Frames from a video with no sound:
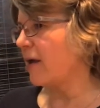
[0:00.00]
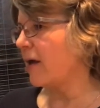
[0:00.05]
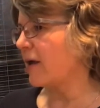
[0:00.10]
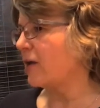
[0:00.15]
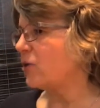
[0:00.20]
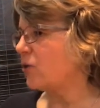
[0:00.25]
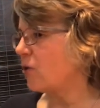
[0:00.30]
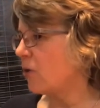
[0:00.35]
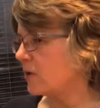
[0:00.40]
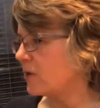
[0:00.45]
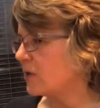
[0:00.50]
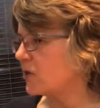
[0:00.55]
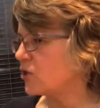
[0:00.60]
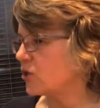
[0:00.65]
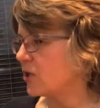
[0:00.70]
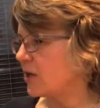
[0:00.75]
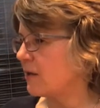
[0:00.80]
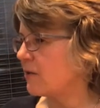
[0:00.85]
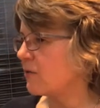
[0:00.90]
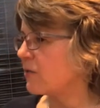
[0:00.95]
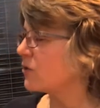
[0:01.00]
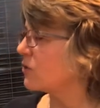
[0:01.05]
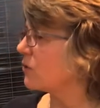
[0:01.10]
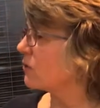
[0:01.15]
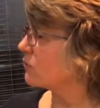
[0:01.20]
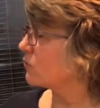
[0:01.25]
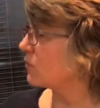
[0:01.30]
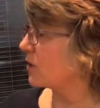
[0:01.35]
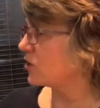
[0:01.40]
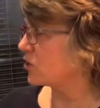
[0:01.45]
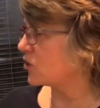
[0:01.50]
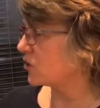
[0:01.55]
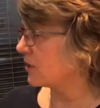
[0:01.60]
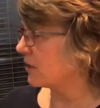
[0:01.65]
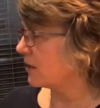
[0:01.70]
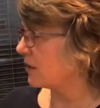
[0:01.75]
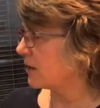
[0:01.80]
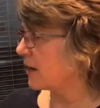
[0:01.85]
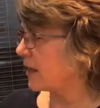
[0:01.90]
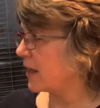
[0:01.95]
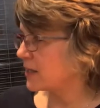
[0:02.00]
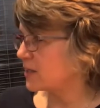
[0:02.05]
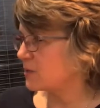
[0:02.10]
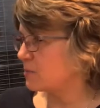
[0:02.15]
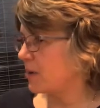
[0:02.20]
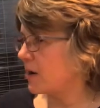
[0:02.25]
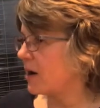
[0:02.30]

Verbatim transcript: acknowledging the non-rational as